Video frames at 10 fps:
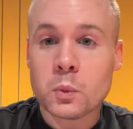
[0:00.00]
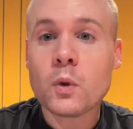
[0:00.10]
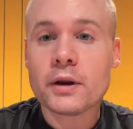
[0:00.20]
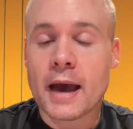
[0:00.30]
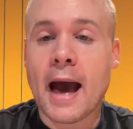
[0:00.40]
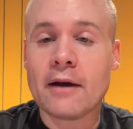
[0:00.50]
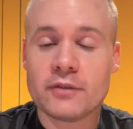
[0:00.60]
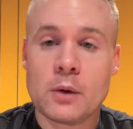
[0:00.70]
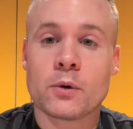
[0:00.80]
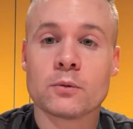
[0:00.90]

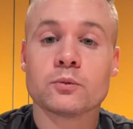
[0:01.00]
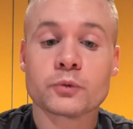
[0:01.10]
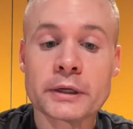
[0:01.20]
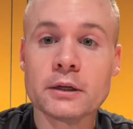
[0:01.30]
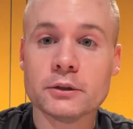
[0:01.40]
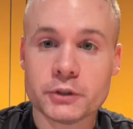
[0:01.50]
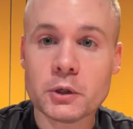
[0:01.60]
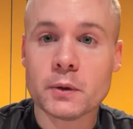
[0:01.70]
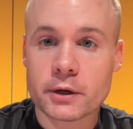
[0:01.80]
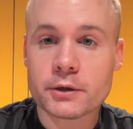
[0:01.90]
they were real
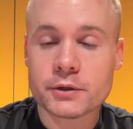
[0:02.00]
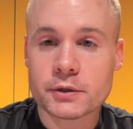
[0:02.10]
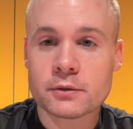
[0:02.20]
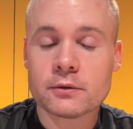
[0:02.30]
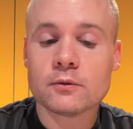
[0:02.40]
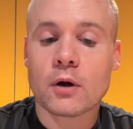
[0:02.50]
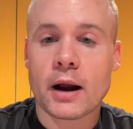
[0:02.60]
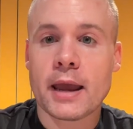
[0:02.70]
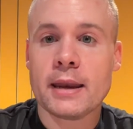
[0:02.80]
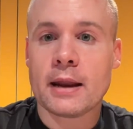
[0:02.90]
doers,
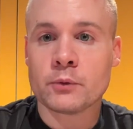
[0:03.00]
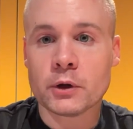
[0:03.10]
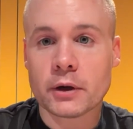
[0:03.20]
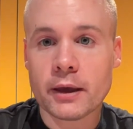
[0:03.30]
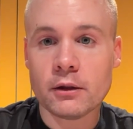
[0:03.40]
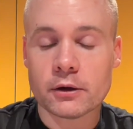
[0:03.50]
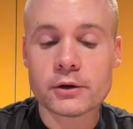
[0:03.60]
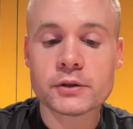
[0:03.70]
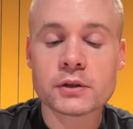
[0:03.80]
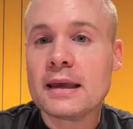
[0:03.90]
right? And real
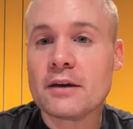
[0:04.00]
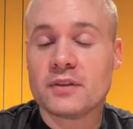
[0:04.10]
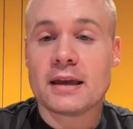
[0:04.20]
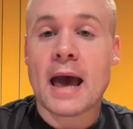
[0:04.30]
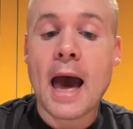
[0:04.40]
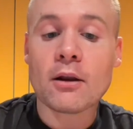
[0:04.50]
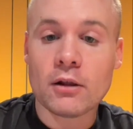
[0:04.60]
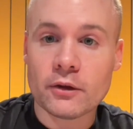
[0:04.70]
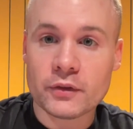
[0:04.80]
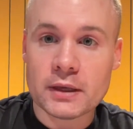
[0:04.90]
killers. If they had had
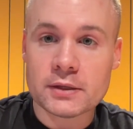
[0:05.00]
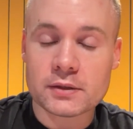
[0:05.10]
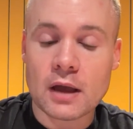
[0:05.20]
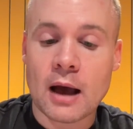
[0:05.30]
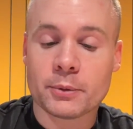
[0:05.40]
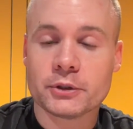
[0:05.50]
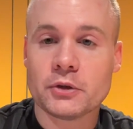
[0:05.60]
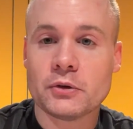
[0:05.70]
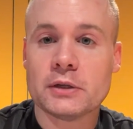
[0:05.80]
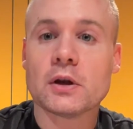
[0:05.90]
all of these
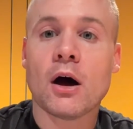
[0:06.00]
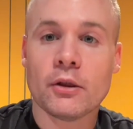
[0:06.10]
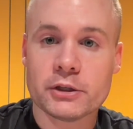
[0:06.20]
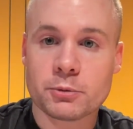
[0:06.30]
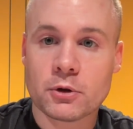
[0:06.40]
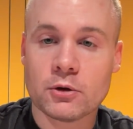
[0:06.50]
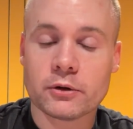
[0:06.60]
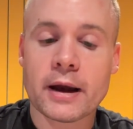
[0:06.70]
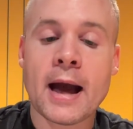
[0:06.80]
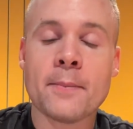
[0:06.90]
opportunities, all these
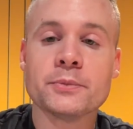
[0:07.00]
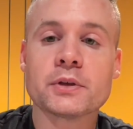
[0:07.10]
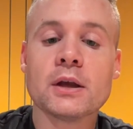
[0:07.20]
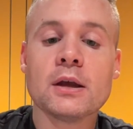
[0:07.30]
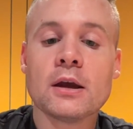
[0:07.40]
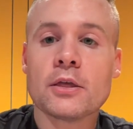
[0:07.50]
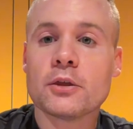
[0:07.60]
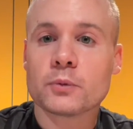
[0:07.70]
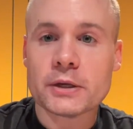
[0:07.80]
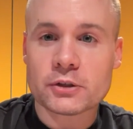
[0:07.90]
programs,
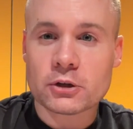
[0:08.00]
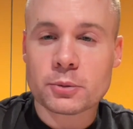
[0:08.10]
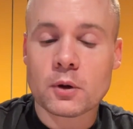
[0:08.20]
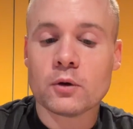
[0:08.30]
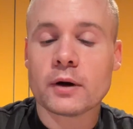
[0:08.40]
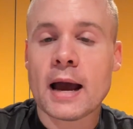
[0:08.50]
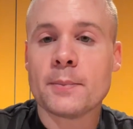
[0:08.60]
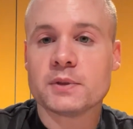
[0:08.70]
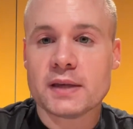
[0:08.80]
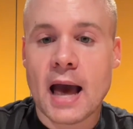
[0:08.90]
the research
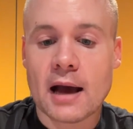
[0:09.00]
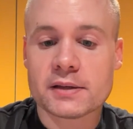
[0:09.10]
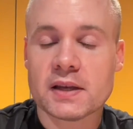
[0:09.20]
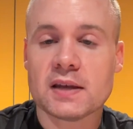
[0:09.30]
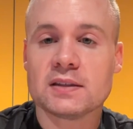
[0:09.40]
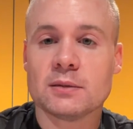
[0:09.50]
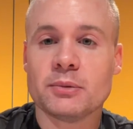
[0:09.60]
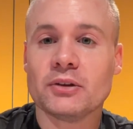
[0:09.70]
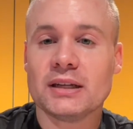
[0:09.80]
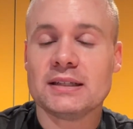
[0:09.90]
programs, the access, the
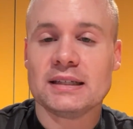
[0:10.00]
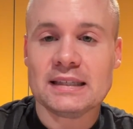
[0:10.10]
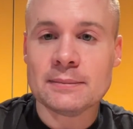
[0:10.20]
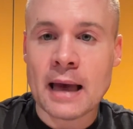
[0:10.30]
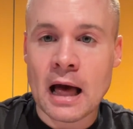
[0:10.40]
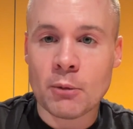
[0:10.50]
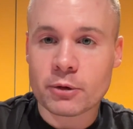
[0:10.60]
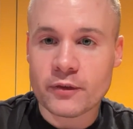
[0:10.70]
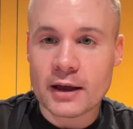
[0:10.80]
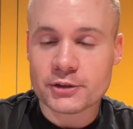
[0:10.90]
ability to email
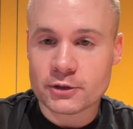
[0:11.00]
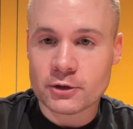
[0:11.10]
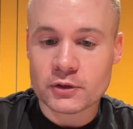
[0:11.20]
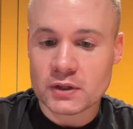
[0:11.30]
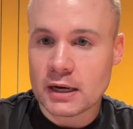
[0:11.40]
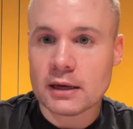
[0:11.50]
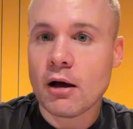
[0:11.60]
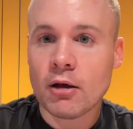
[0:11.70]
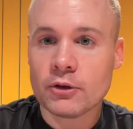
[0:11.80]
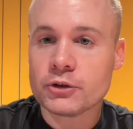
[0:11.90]
professors at any
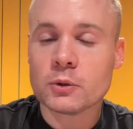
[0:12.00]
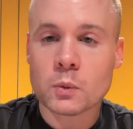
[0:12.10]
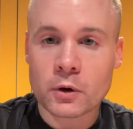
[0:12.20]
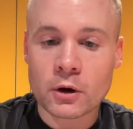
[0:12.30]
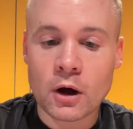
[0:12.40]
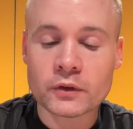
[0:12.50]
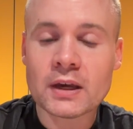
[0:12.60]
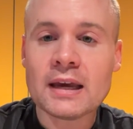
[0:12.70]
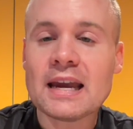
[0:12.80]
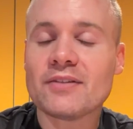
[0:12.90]
college in the world,
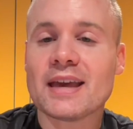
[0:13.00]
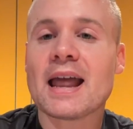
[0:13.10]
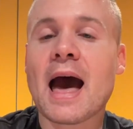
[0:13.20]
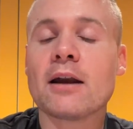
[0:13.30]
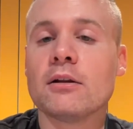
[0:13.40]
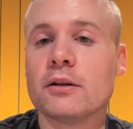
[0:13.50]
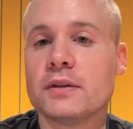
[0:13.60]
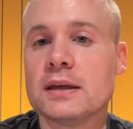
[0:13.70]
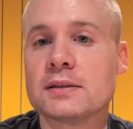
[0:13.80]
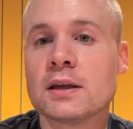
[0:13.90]
if they had all
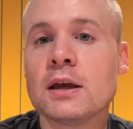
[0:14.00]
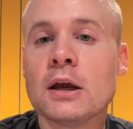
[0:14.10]
of the